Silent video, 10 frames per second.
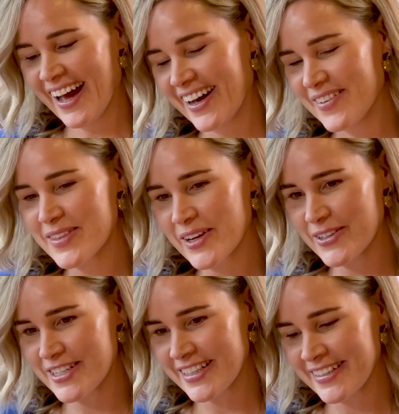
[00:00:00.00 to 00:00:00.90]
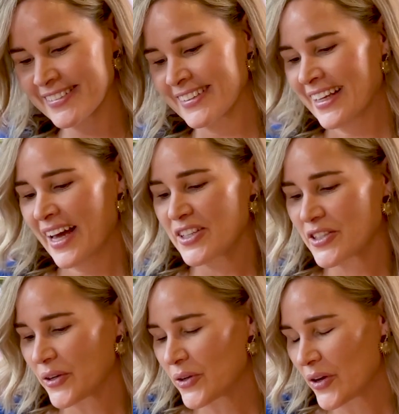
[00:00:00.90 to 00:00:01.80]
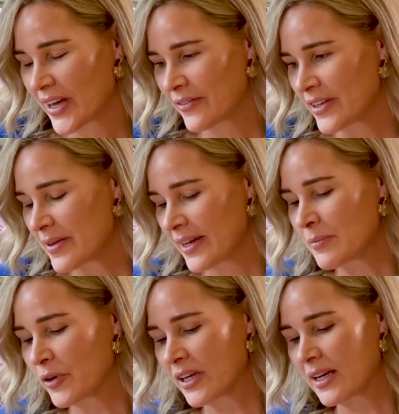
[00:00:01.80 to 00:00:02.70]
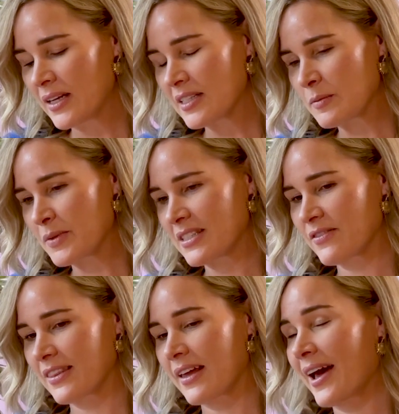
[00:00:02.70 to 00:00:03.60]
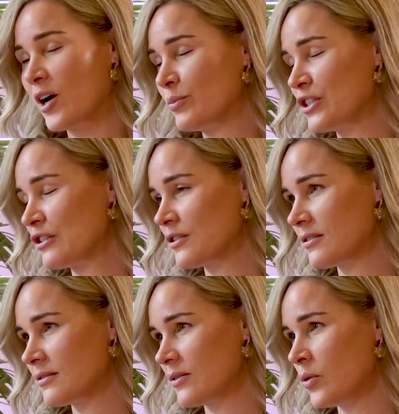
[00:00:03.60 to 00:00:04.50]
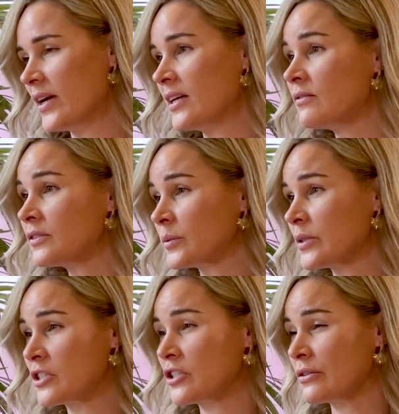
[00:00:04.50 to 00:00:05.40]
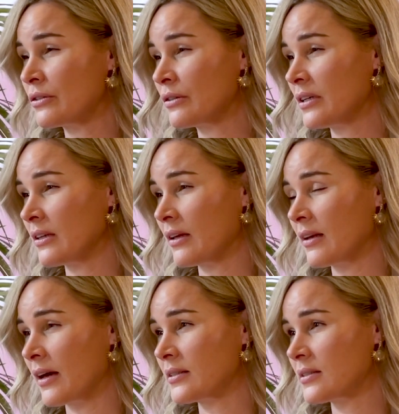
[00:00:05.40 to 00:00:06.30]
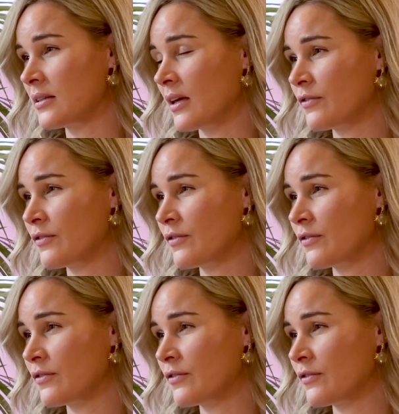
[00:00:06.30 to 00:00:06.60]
The OG. So have you anybody specific that helped you or influenced you in that